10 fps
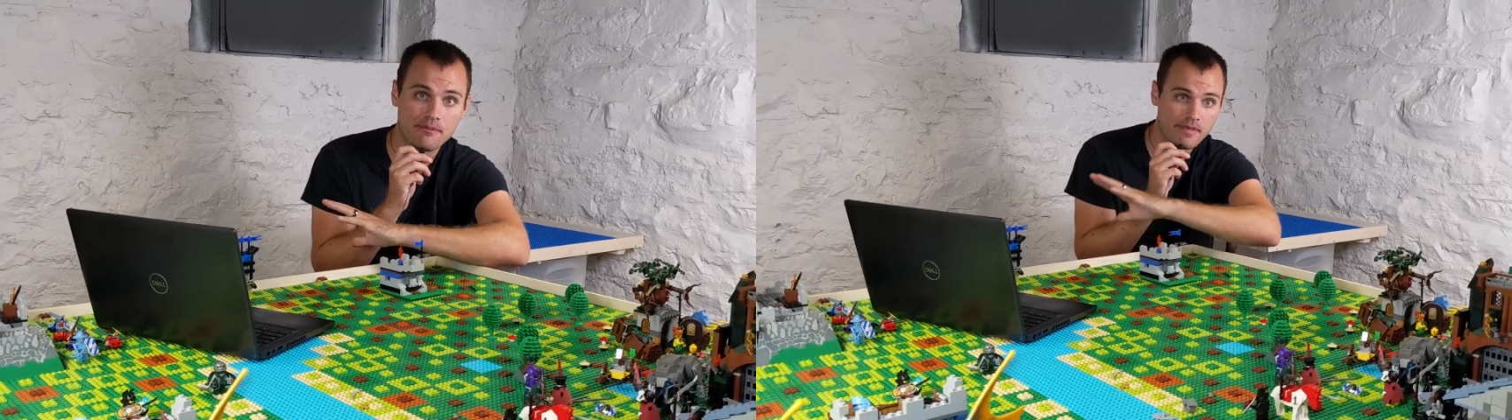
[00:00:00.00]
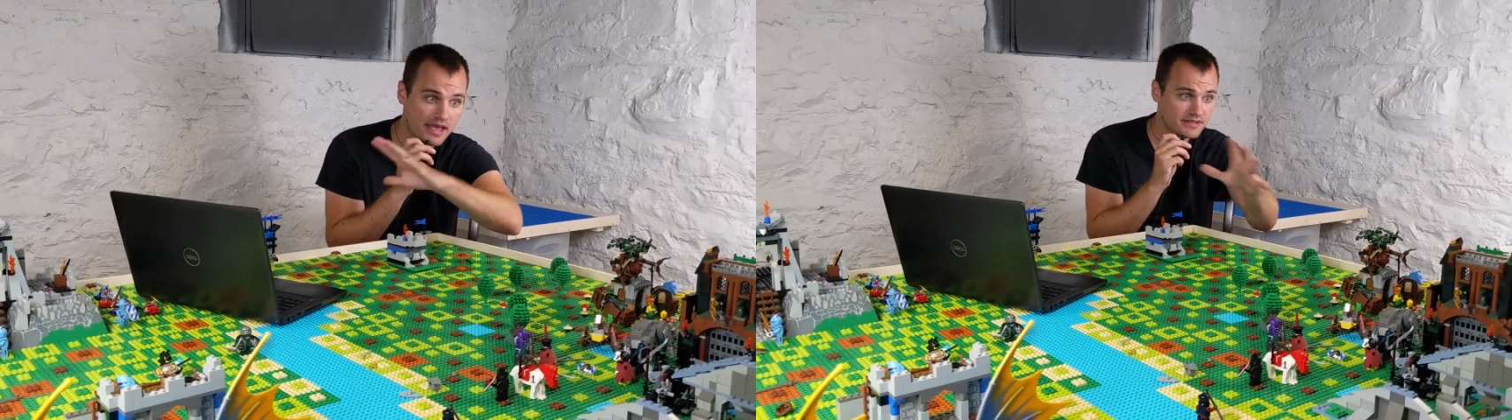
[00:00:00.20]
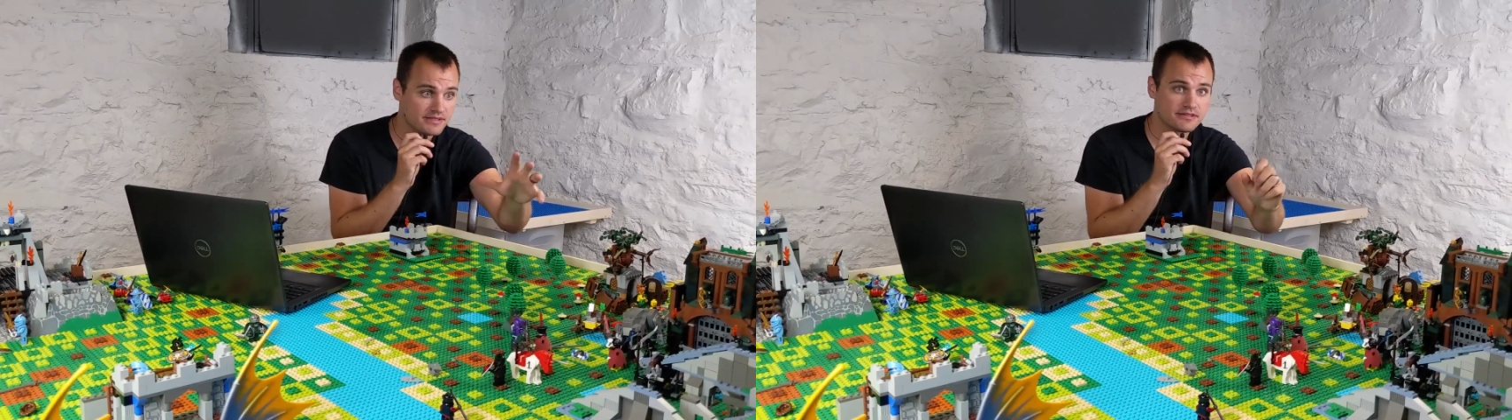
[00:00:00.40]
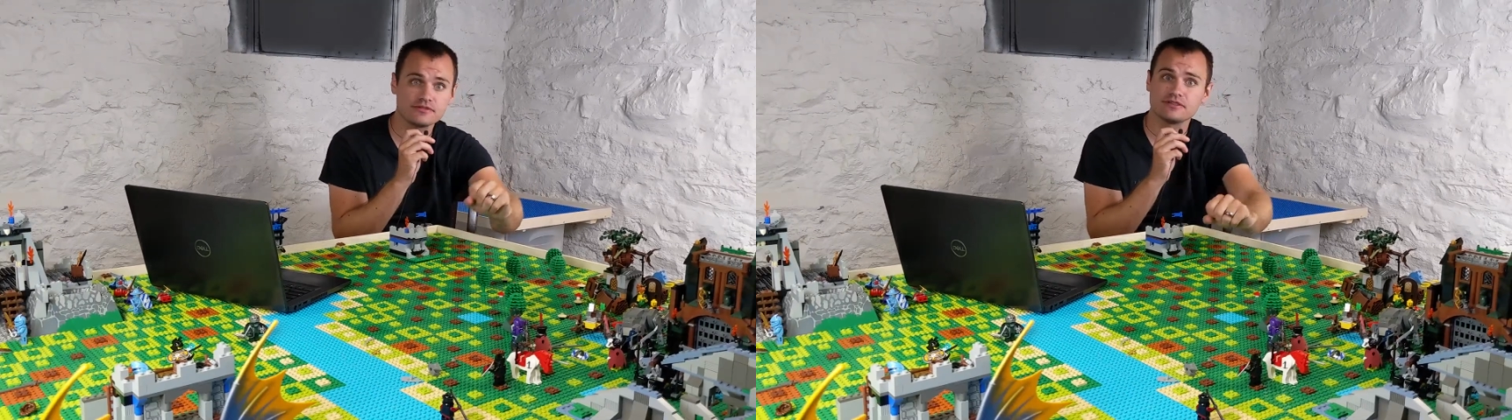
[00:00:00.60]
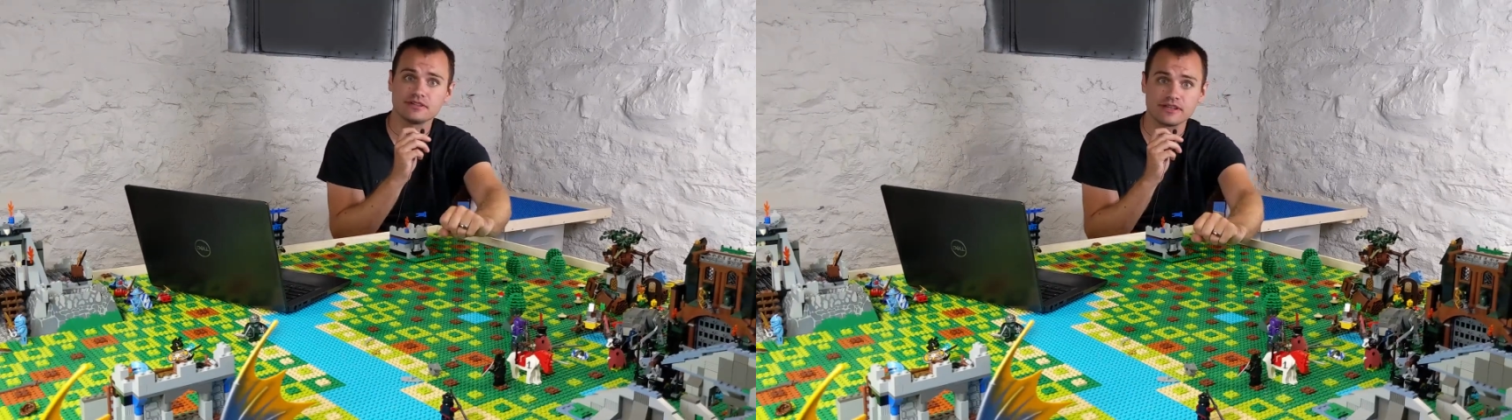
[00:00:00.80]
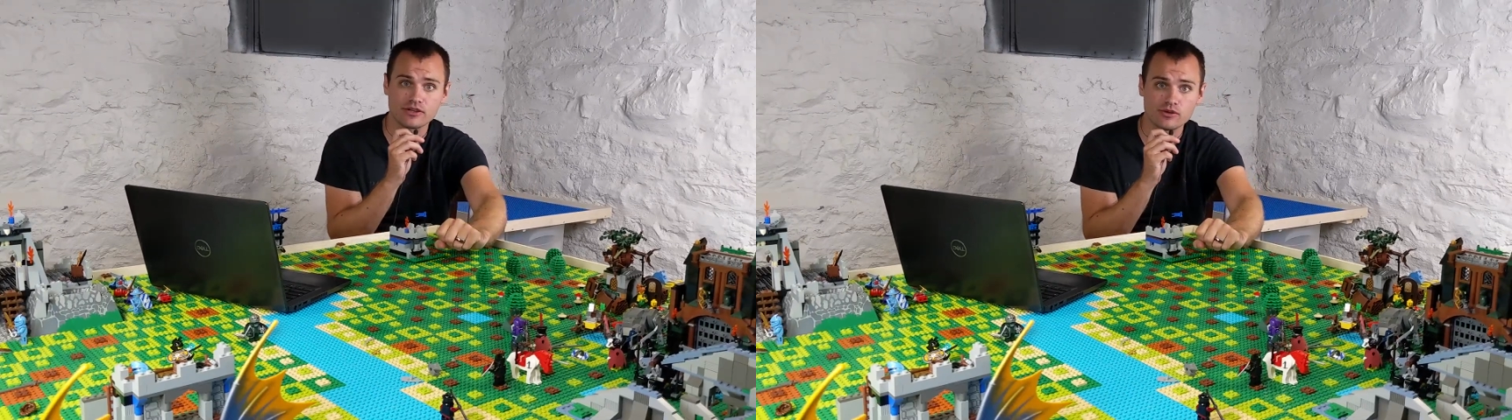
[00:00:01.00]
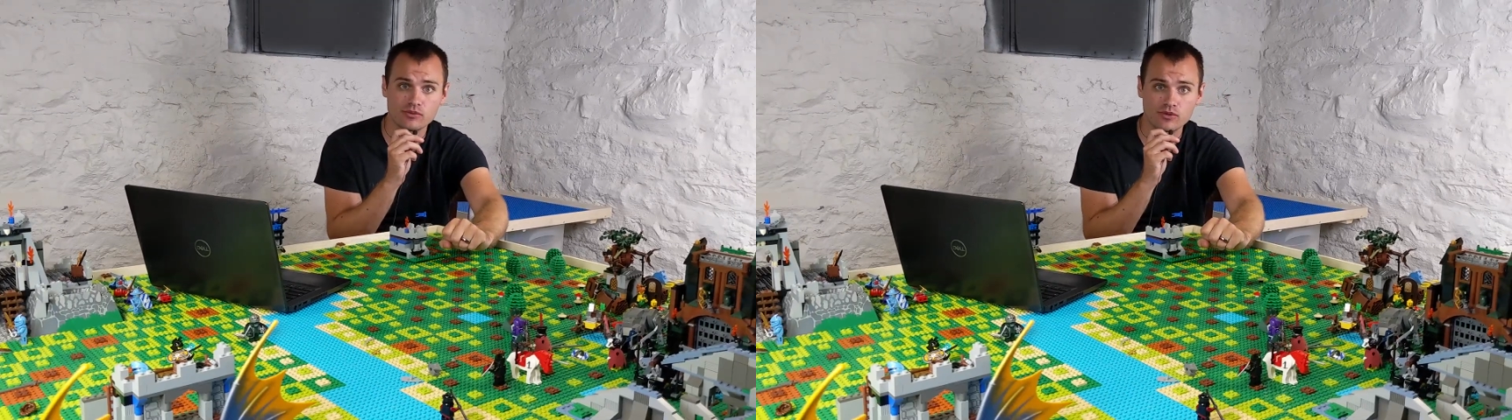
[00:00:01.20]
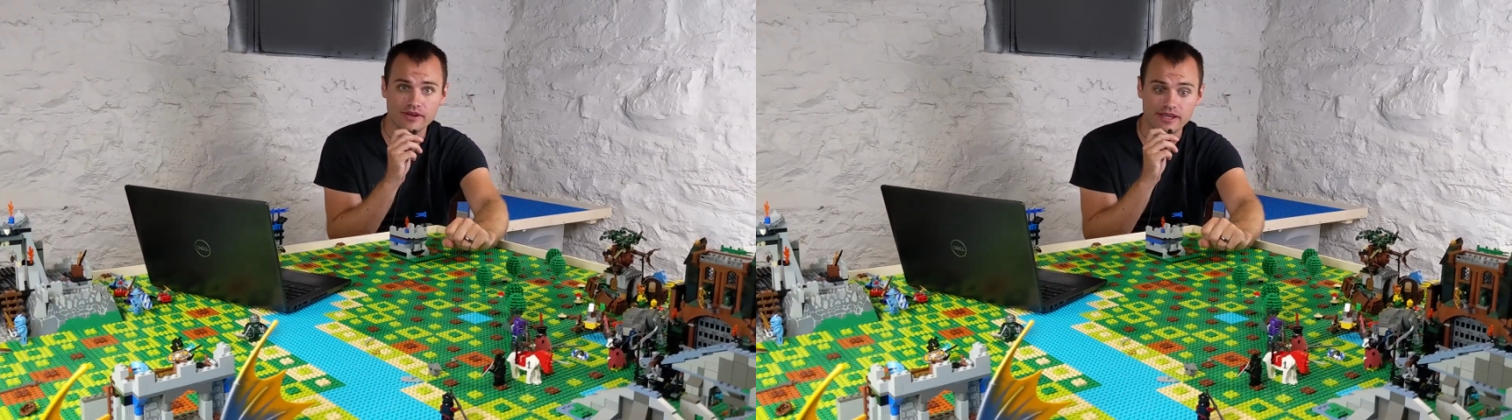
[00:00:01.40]
massive Lego
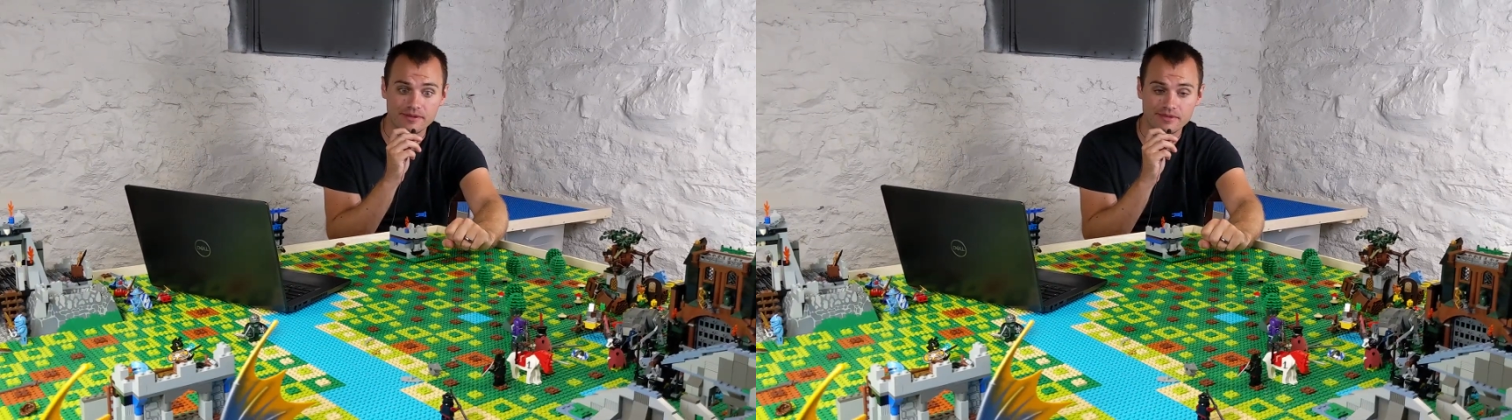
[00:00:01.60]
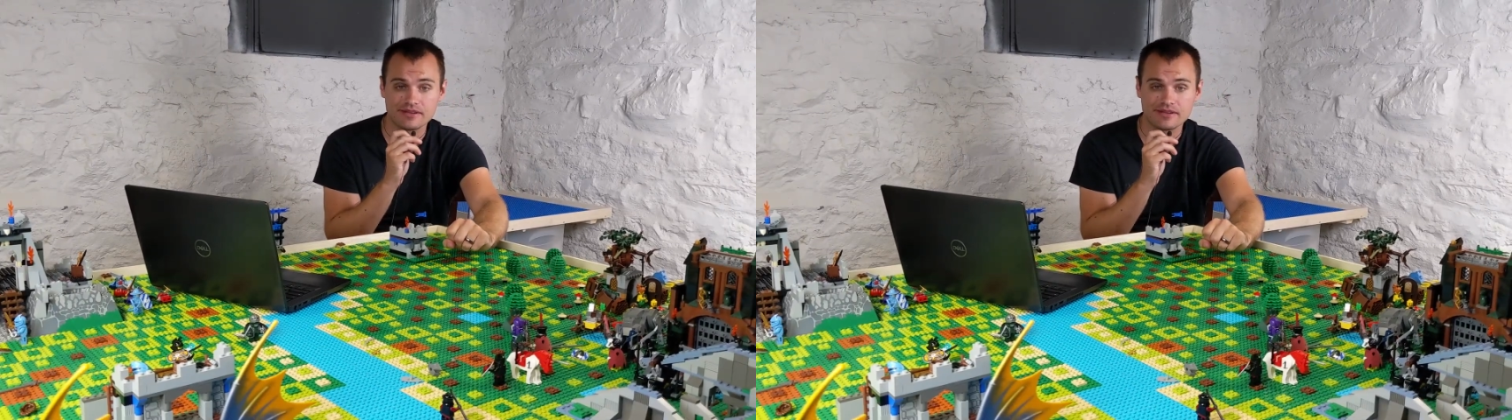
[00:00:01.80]
wargame.